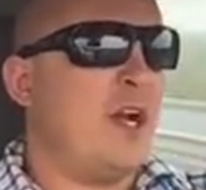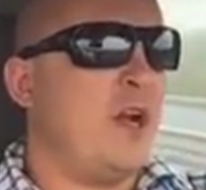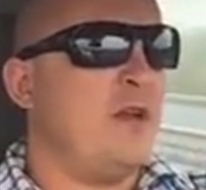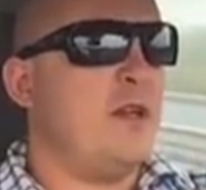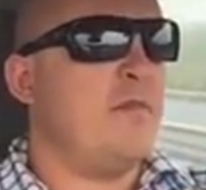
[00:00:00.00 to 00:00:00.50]

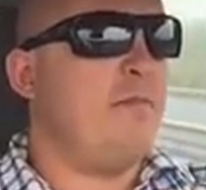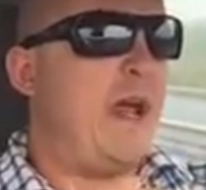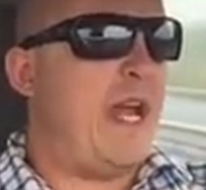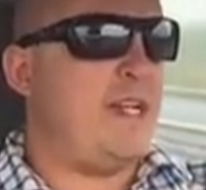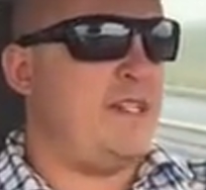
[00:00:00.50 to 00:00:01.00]
know,
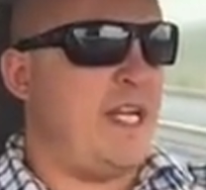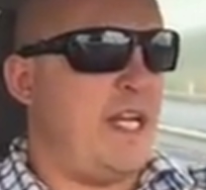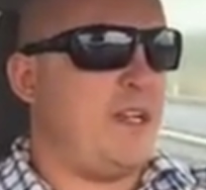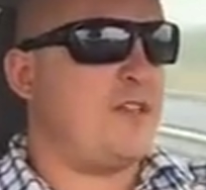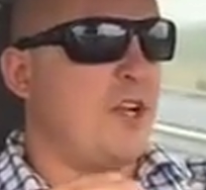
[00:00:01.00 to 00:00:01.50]
bad
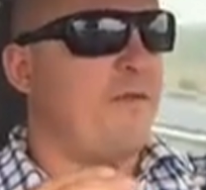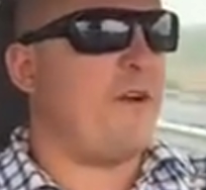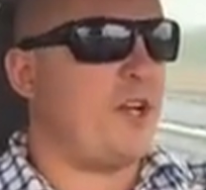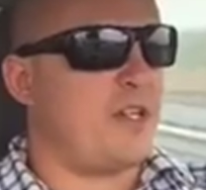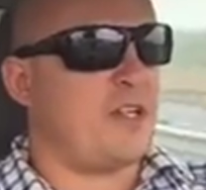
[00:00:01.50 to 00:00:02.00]
debt. Stop
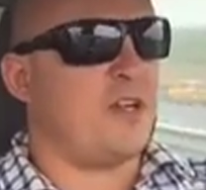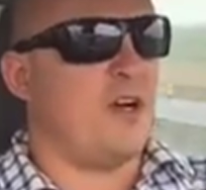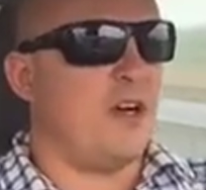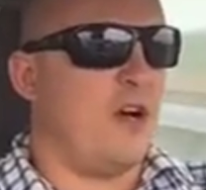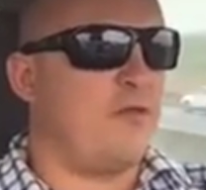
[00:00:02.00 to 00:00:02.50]
focusing
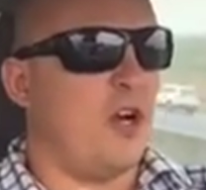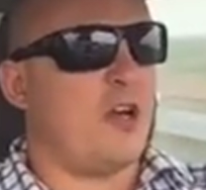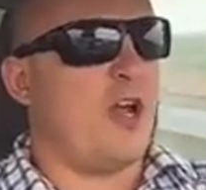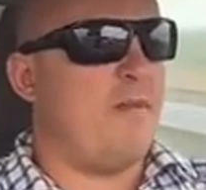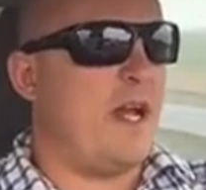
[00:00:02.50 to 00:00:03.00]
on, I've got
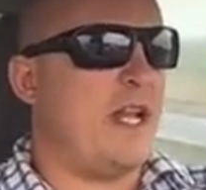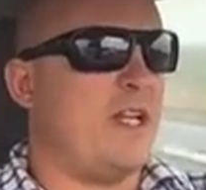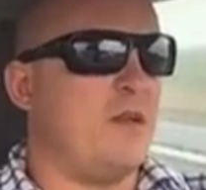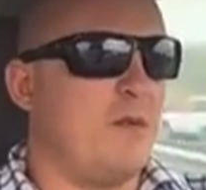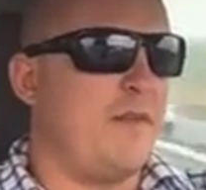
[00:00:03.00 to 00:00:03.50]
no money.
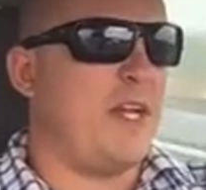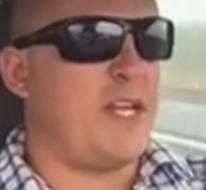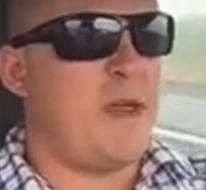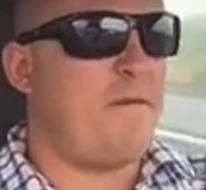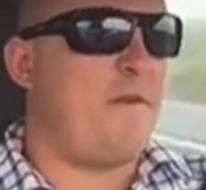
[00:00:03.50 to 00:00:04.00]
If you
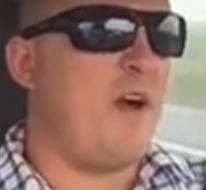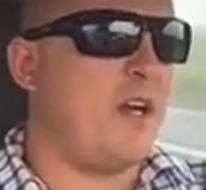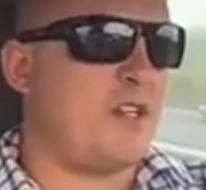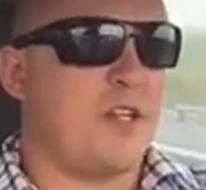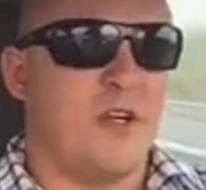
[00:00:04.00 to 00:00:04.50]
keep
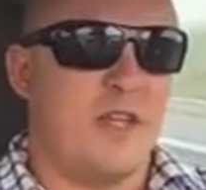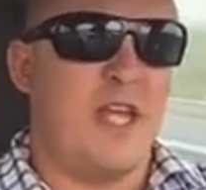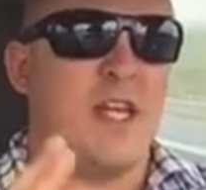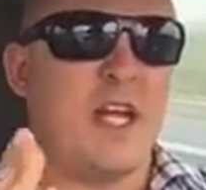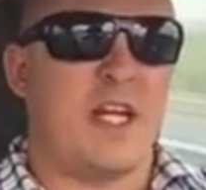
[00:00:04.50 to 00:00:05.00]
focusing on
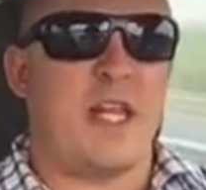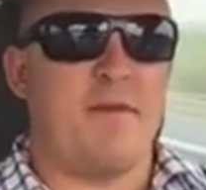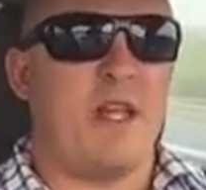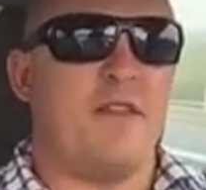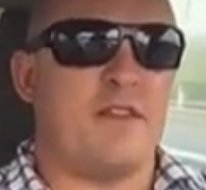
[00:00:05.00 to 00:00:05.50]
that, you're going to keep
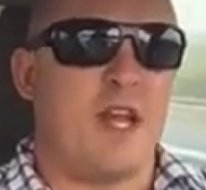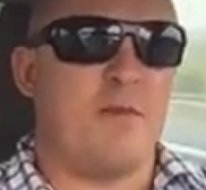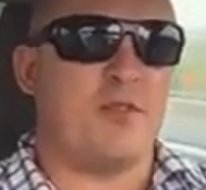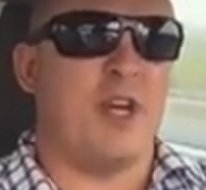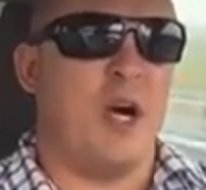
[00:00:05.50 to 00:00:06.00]
getting the same
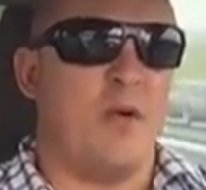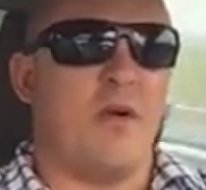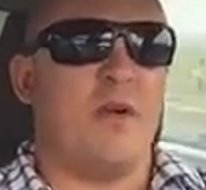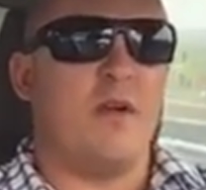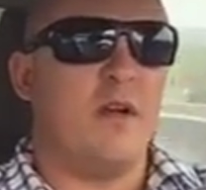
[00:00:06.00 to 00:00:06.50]
result.
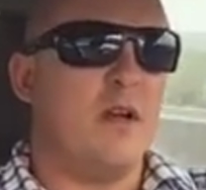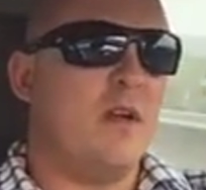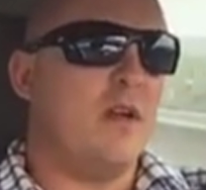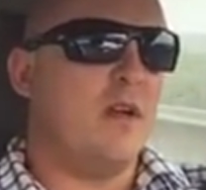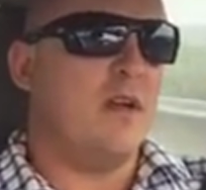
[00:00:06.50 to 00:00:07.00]

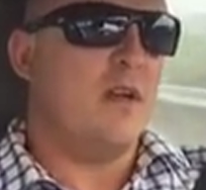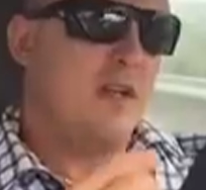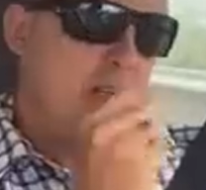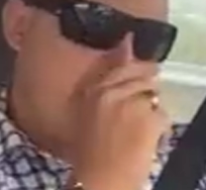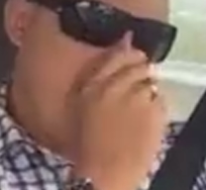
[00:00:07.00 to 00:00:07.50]

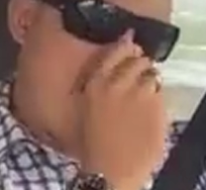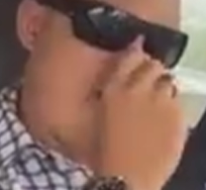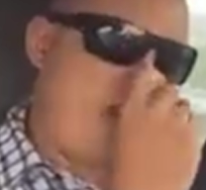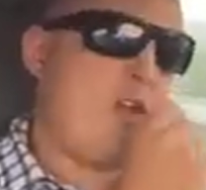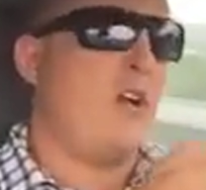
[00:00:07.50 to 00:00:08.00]
You know,
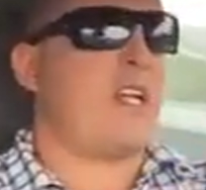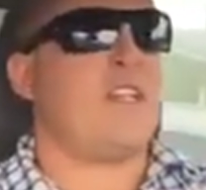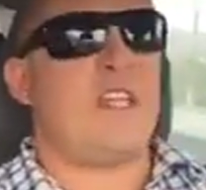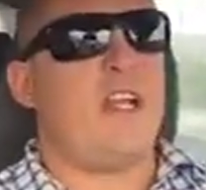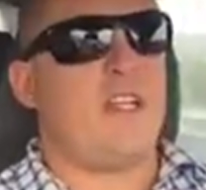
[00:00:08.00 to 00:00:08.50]
and I can
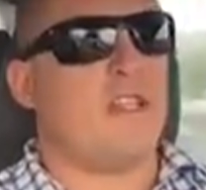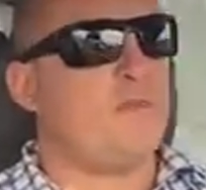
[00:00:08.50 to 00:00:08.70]
tell you this